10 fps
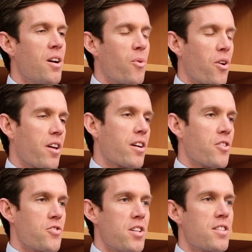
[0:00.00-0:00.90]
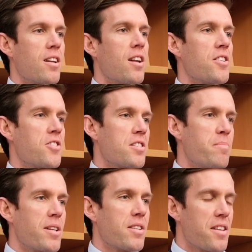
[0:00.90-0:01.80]
one of the country's largest
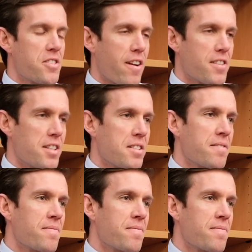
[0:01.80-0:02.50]
mental health charities.